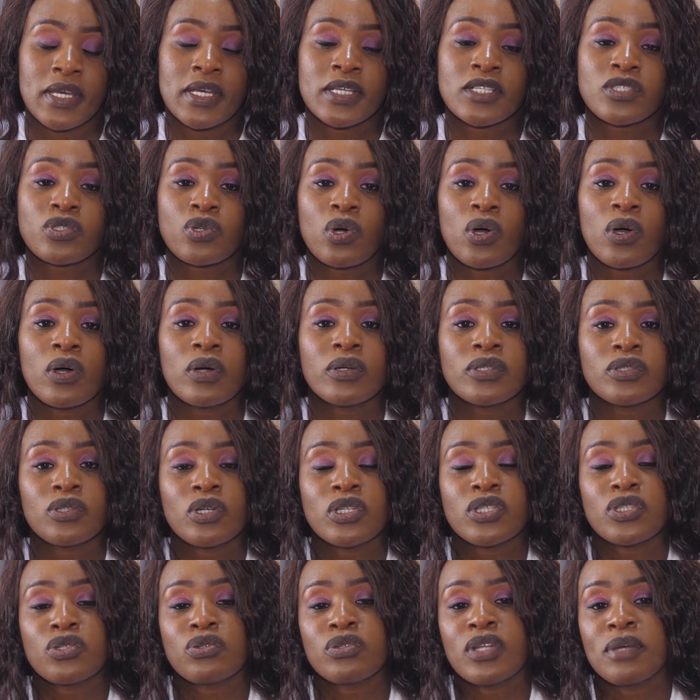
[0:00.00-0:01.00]
So
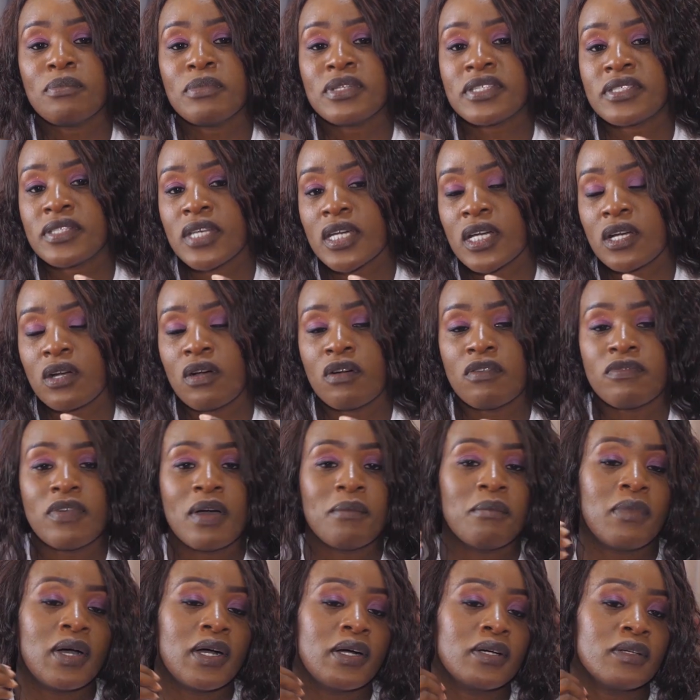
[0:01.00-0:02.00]
don't do the mistake of
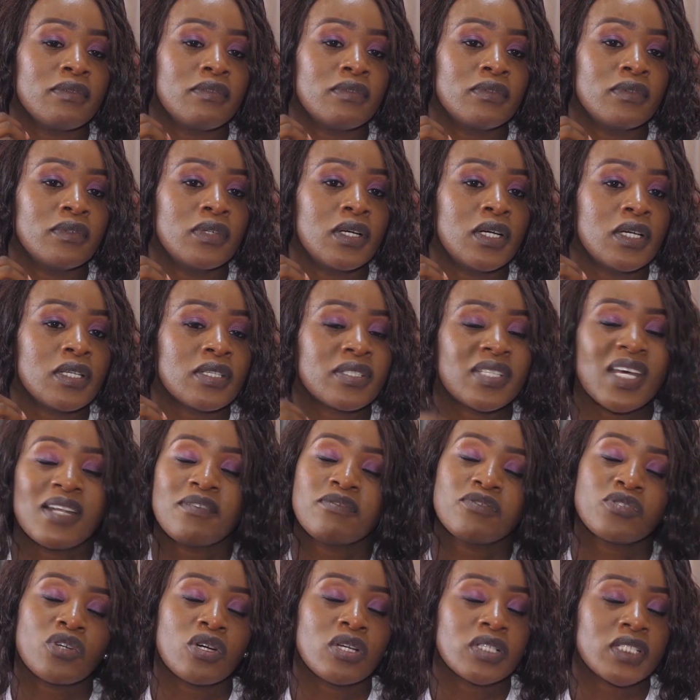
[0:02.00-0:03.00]
I'm a
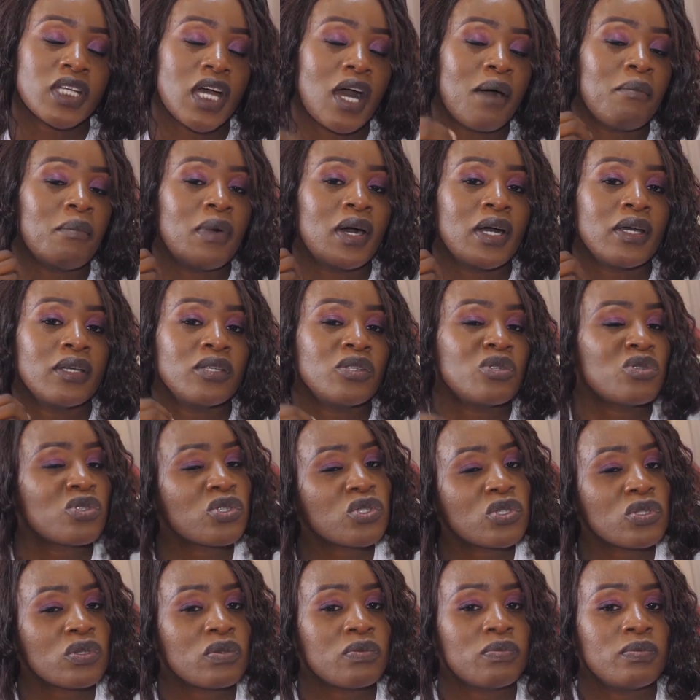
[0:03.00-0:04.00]
self-taught, I'm a
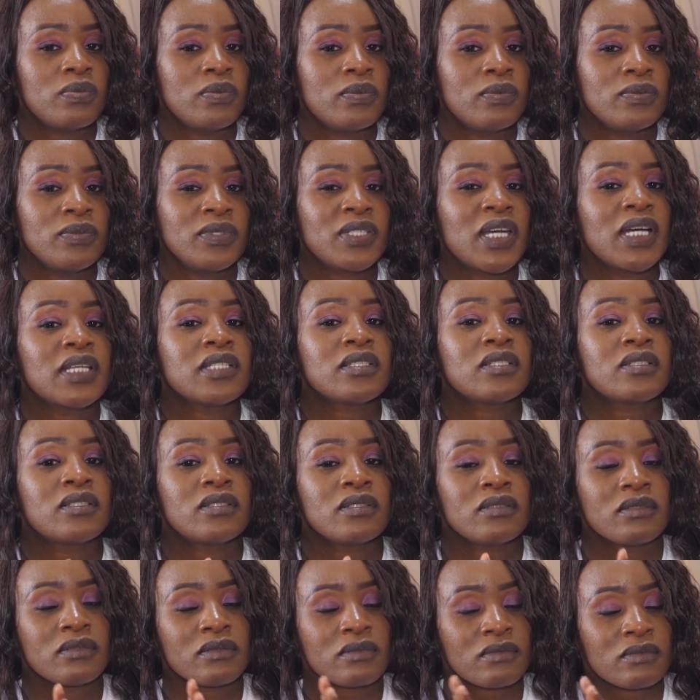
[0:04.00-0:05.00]
YouTube. Just,
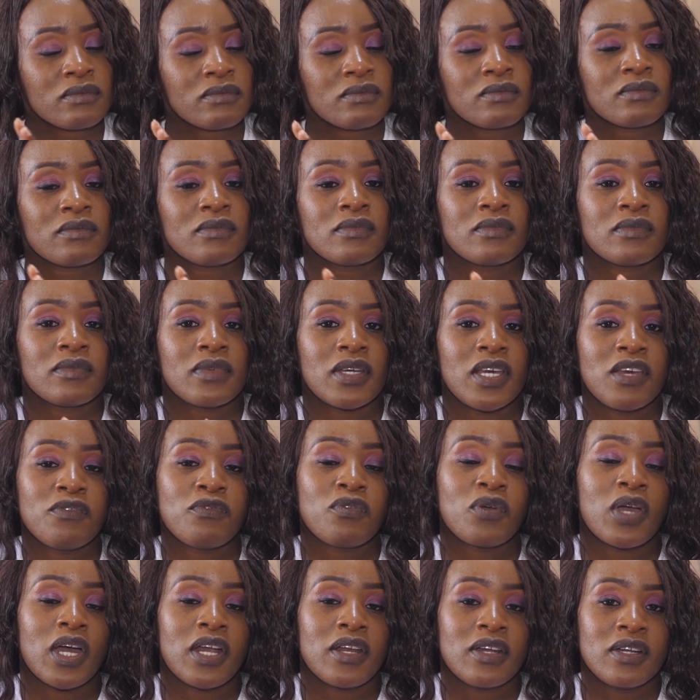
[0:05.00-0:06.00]

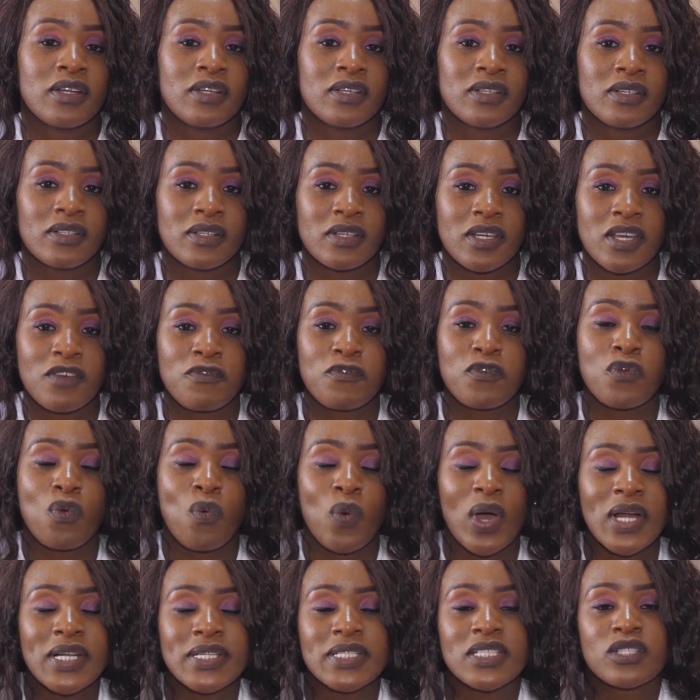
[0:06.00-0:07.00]
if you
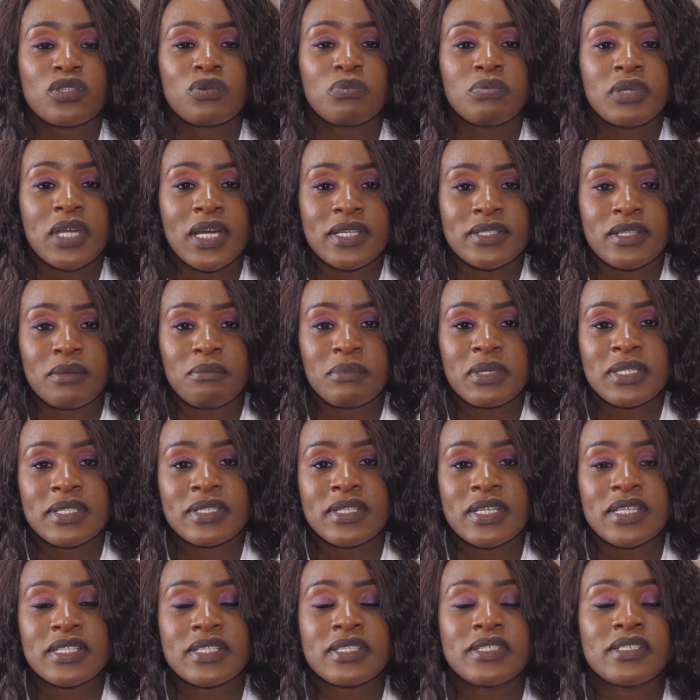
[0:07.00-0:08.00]
want it to be as a
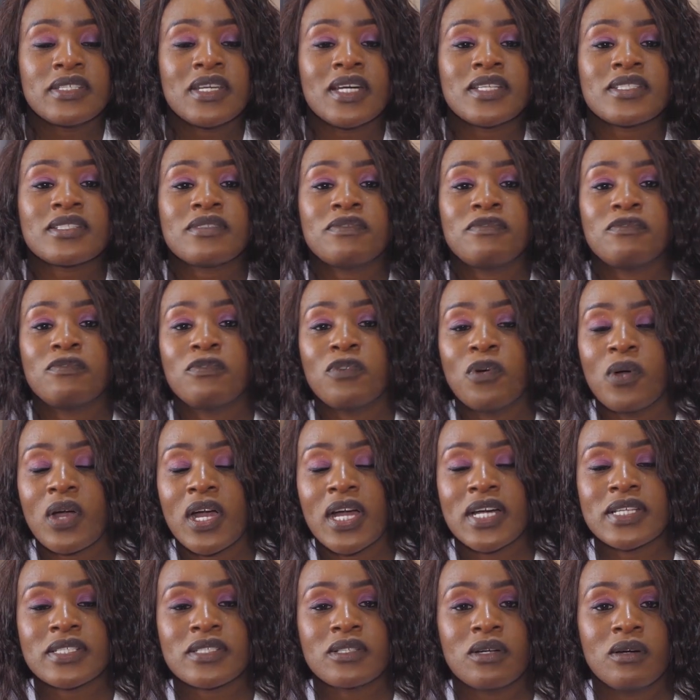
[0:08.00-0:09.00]
business, just
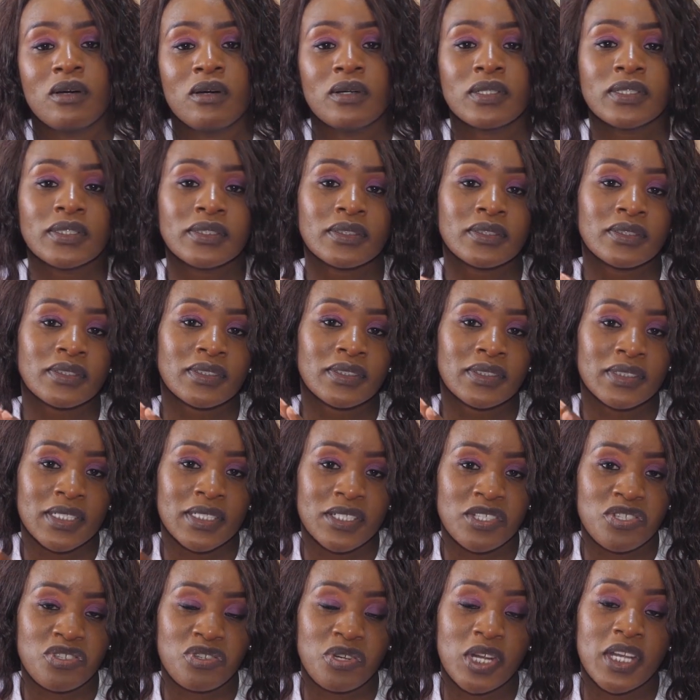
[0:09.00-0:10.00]
focus on
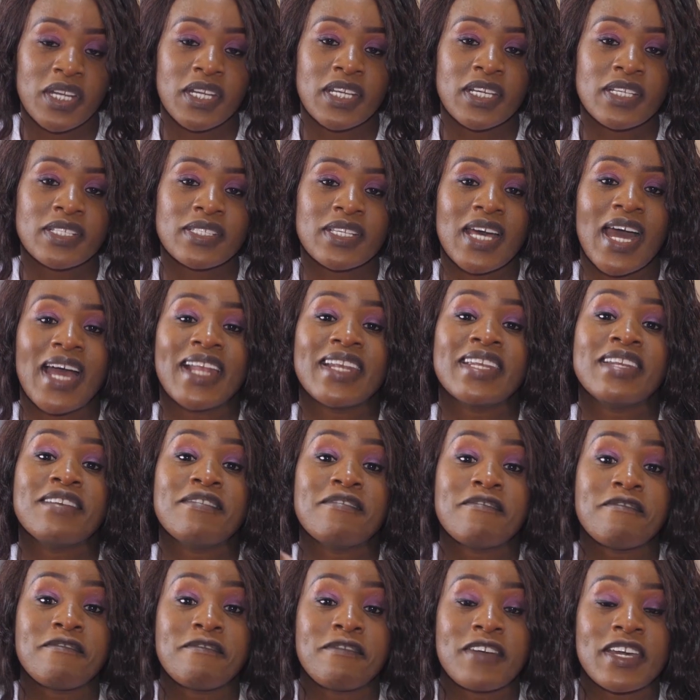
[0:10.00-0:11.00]
trainings and
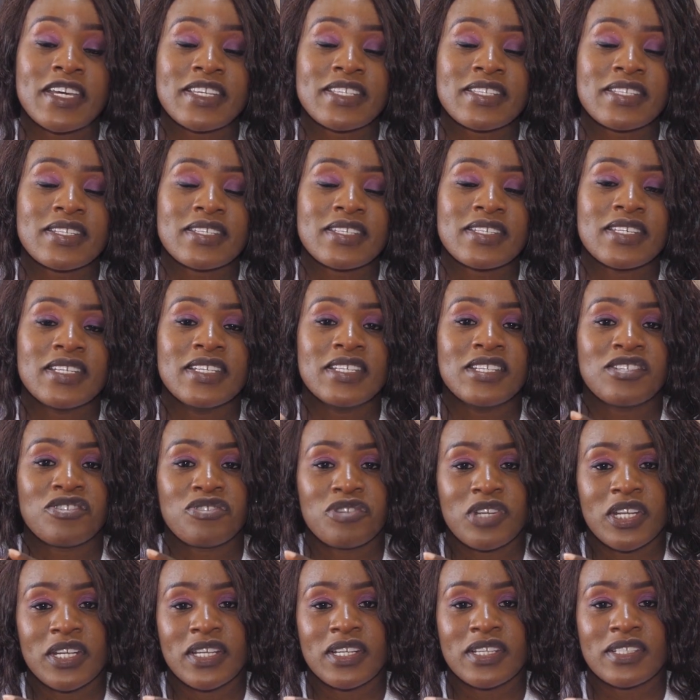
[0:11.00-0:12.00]
invest in
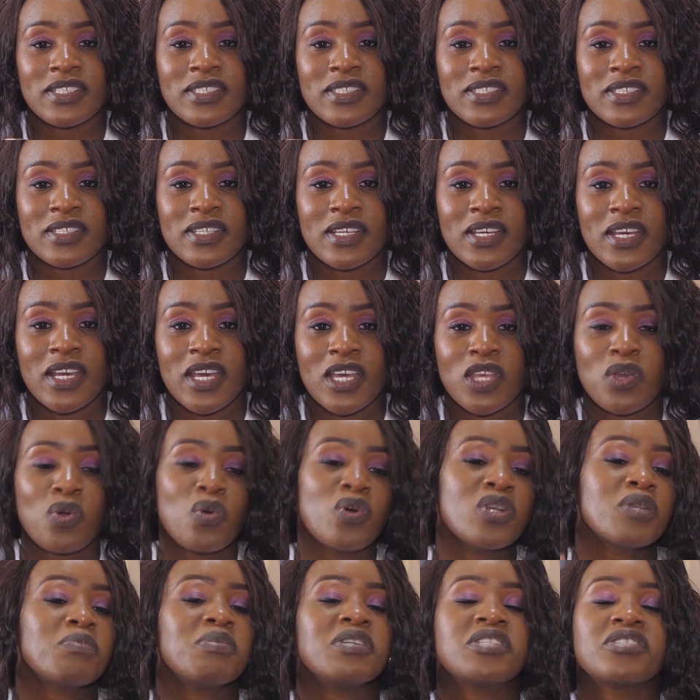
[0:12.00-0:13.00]
trainings. You
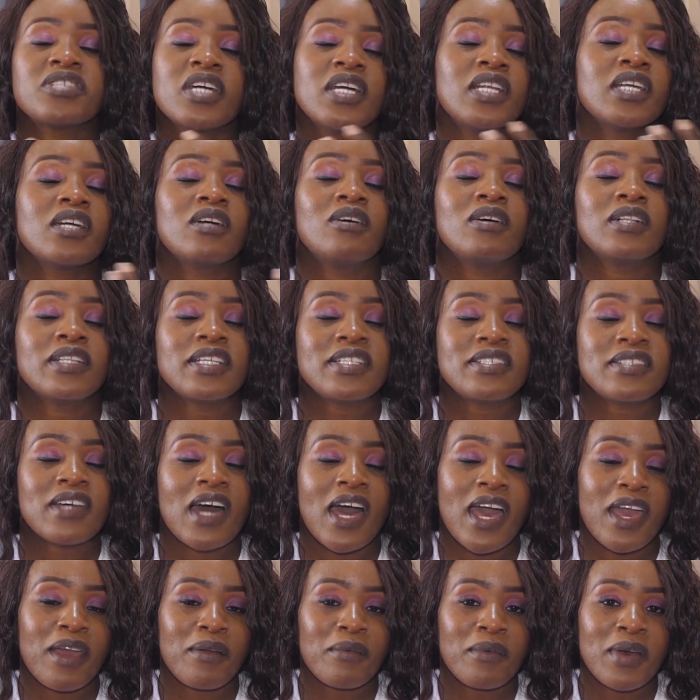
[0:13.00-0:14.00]
won't be training all the
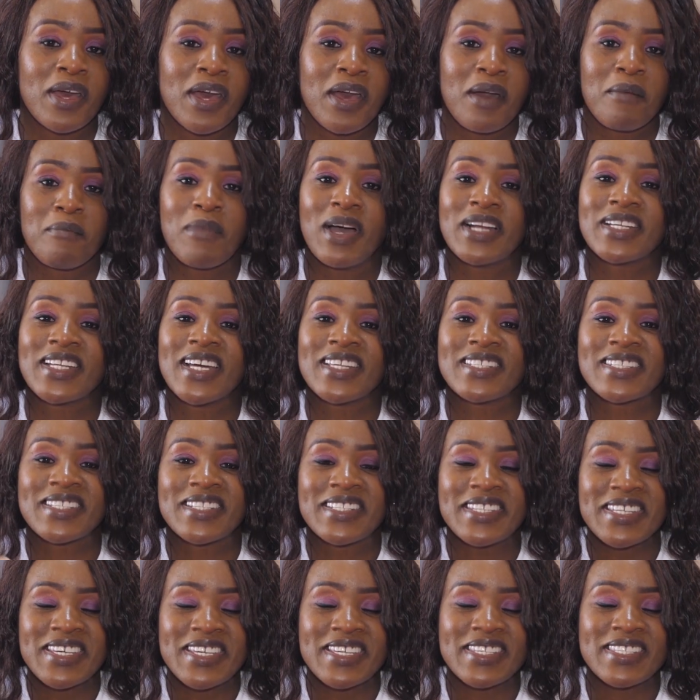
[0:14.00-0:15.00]
time, but as
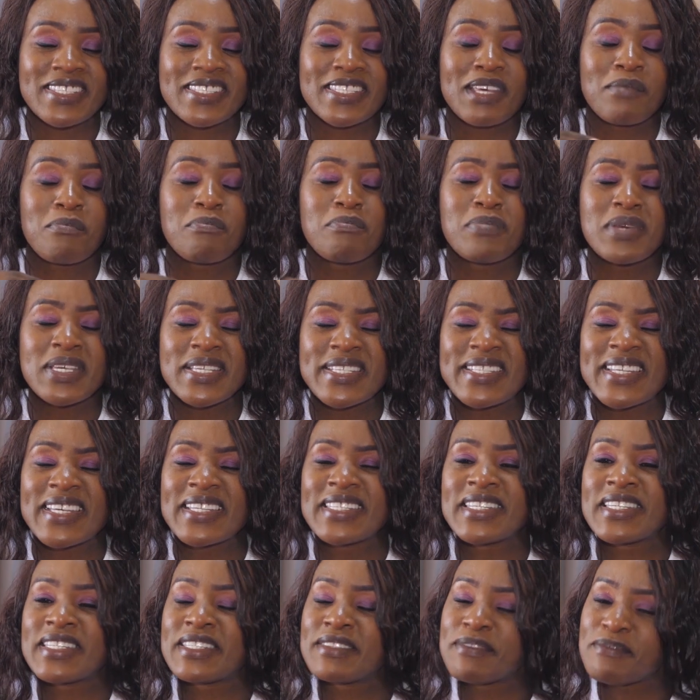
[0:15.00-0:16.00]
it is, the
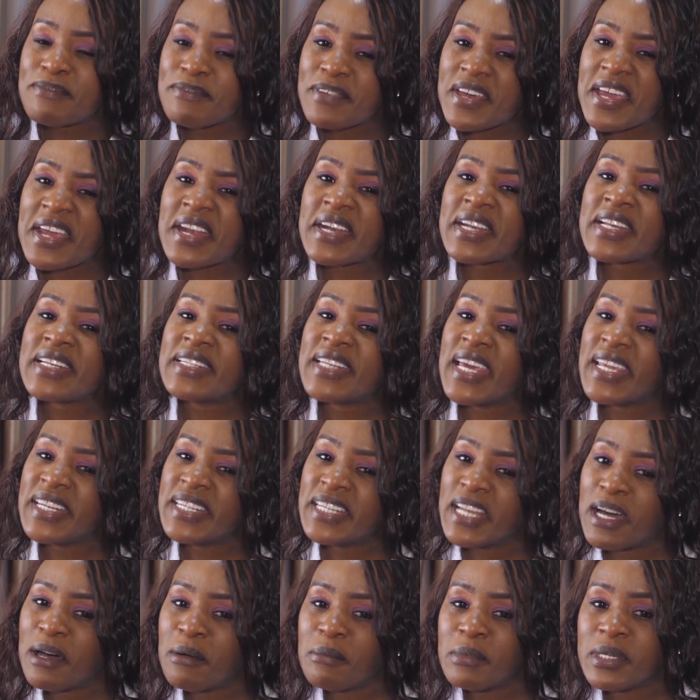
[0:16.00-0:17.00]
business is very
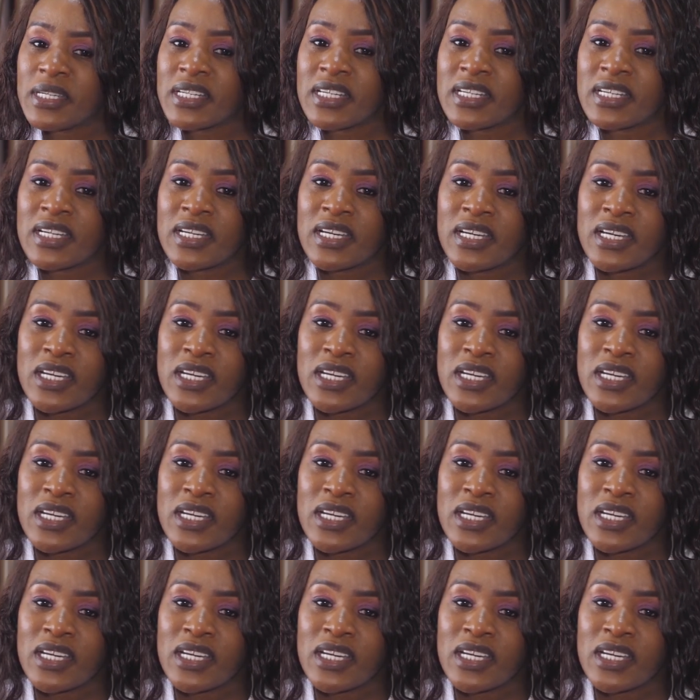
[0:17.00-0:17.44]
dynamic.